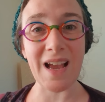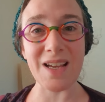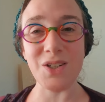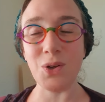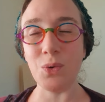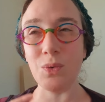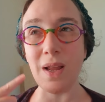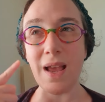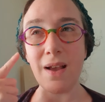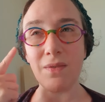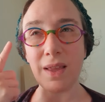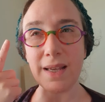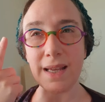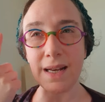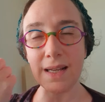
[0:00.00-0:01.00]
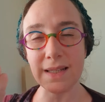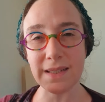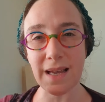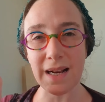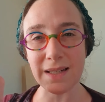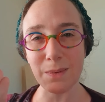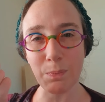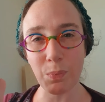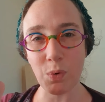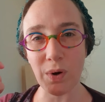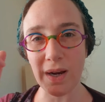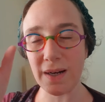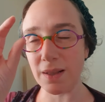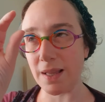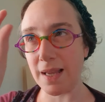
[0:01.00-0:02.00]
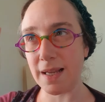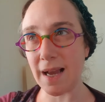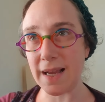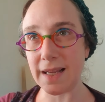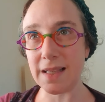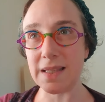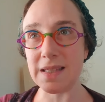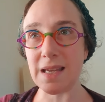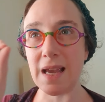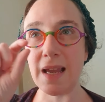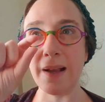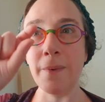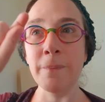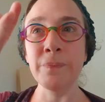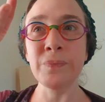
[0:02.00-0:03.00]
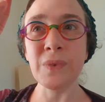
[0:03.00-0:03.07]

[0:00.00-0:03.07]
I don't have like an exact point, like I can say